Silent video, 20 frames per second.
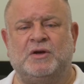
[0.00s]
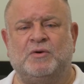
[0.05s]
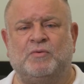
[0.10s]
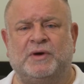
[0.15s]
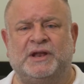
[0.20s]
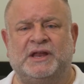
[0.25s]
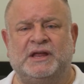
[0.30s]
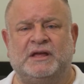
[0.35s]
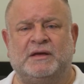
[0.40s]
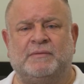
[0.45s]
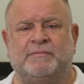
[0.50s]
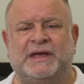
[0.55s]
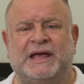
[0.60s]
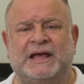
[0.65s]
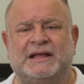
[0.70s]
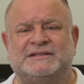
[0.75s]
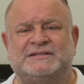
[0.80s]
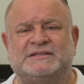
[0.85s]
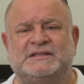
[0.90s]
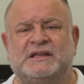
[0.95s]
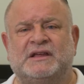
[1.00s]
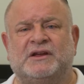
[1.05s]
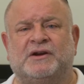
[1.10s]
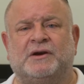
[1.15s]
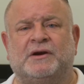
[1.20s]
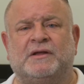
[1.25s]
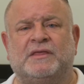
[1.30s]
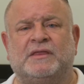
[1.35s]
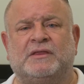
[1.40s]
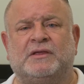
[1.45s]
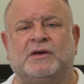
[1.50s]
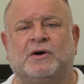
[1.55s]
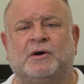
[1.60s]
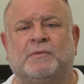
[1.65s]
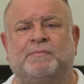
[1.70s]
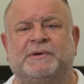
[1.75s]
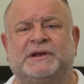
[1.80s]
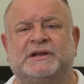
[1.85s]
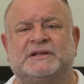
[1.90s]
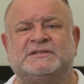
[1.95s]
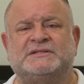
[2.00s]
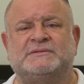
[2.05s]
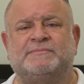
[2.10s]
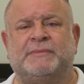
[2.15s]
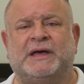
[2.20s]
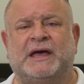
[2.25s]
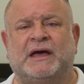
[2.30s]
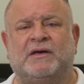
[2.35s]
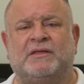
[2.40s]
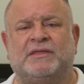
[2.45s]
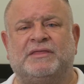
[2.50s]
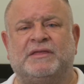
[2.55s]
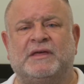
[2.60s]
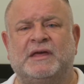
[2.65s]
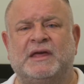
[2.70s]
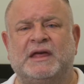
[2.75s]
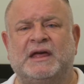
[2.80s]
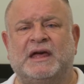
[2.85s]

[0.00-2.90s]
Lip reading: when he commands the earth to open its mouth